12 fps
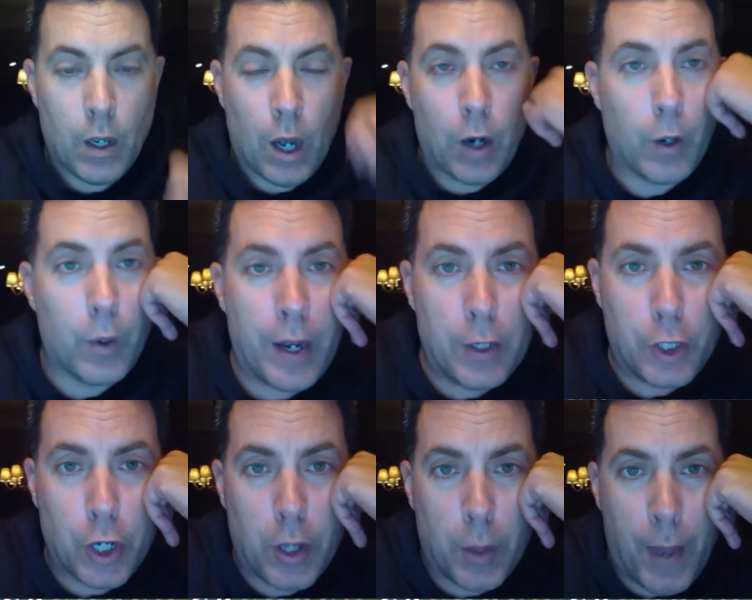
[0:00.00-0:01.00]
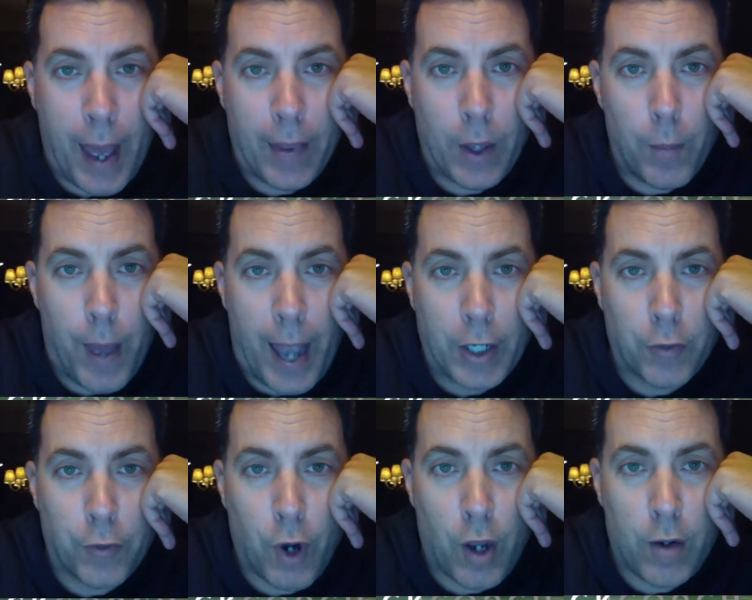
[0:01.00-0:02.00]
I'll go ahead and show you the, ba the
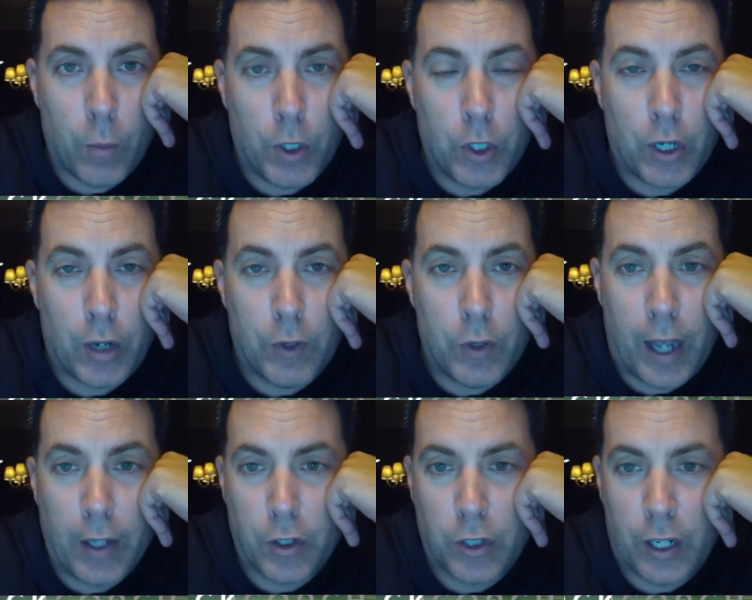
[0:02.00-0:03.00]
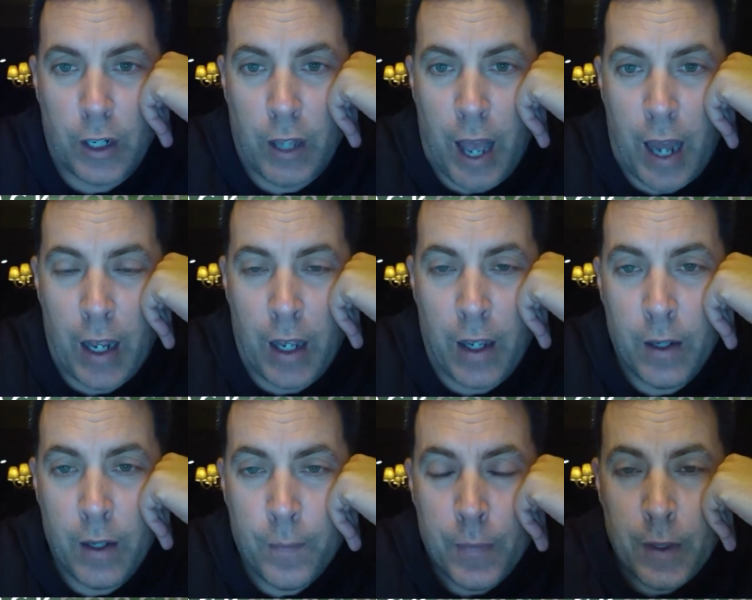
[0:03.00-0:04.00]
Badger front, which if you guys are seeing a lot
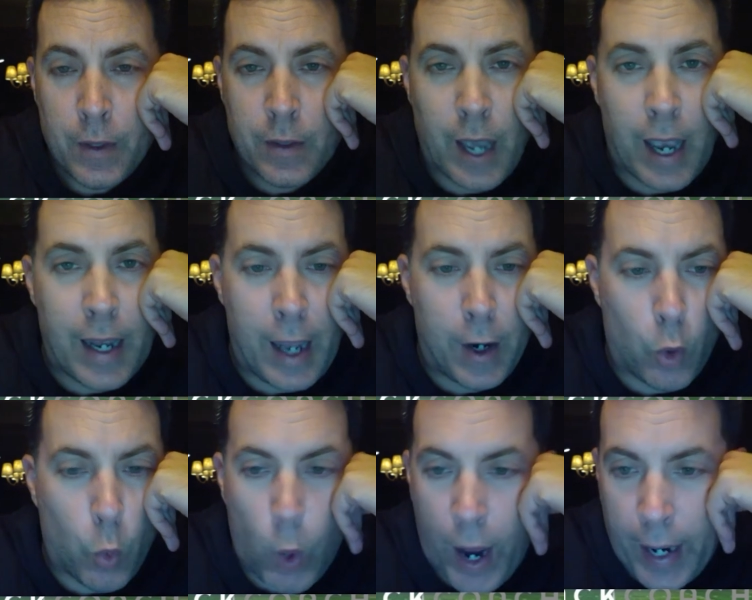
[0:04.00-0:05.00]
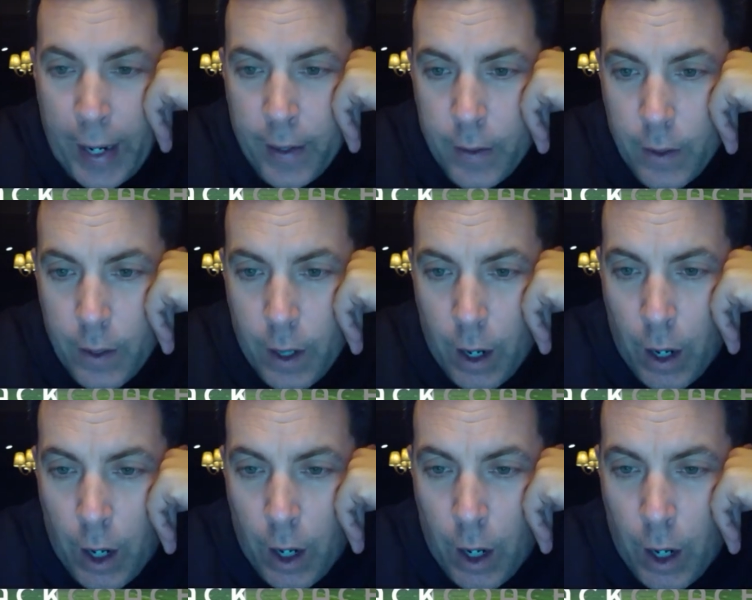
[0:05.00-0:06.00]
of tight end or wing,
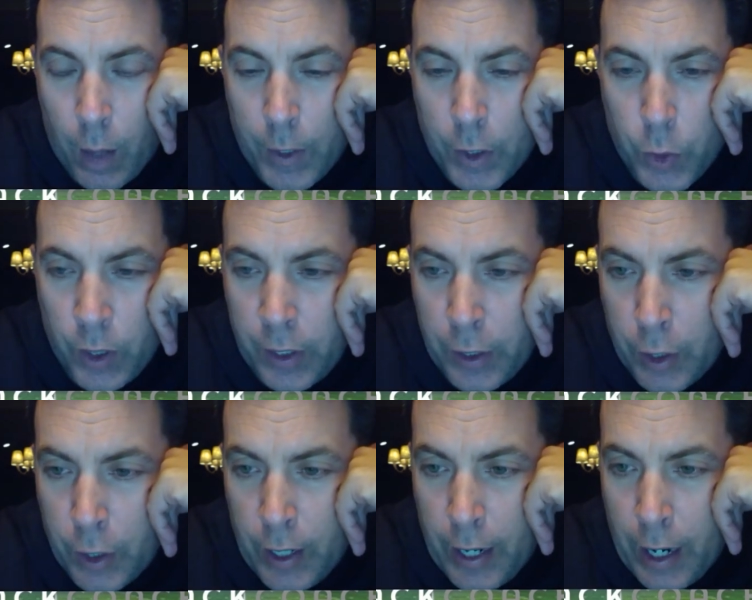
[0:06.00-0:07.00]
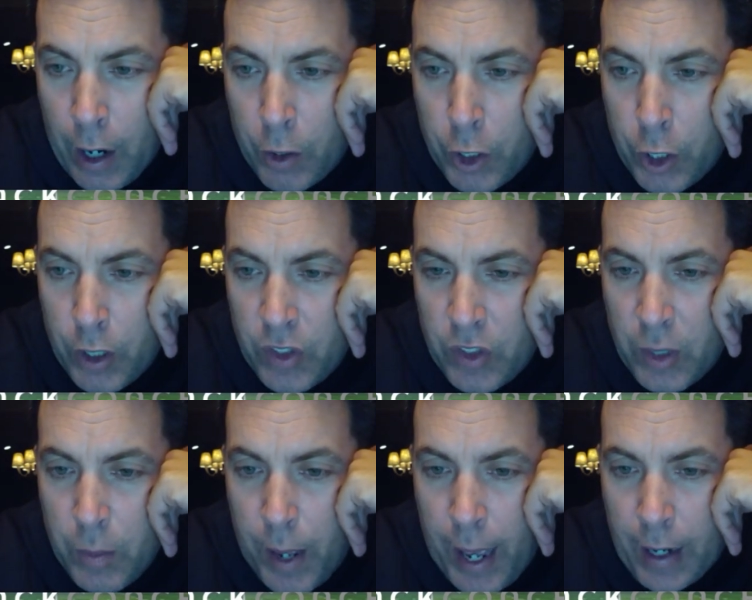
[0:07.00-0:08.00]
um, it's really good. And then I'll show you
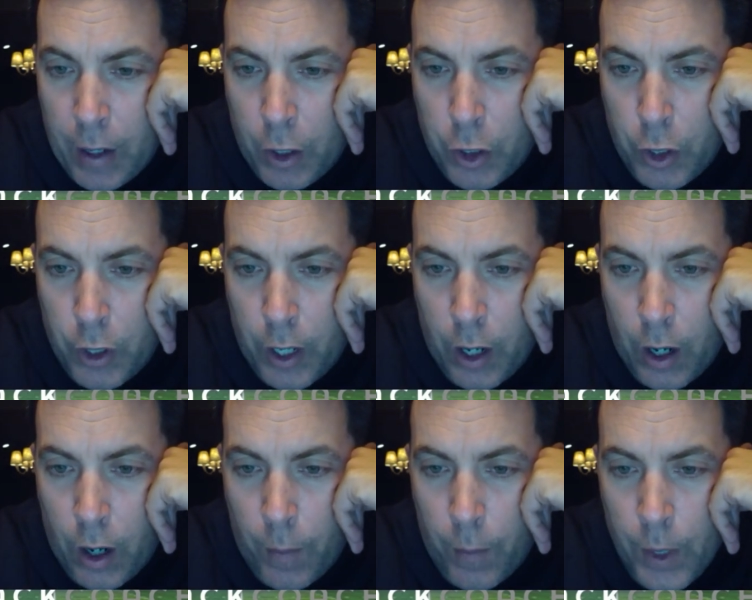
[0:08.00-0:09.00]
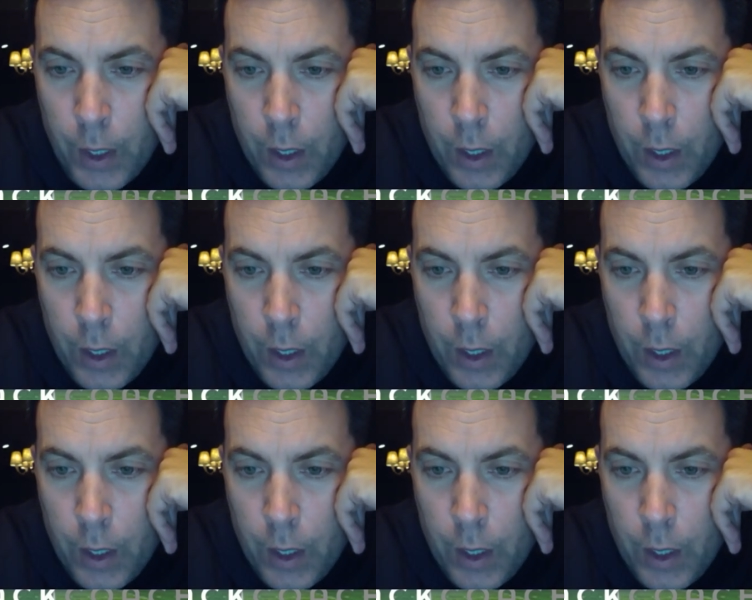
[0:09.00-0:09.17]
Sinbad and I'll show you um,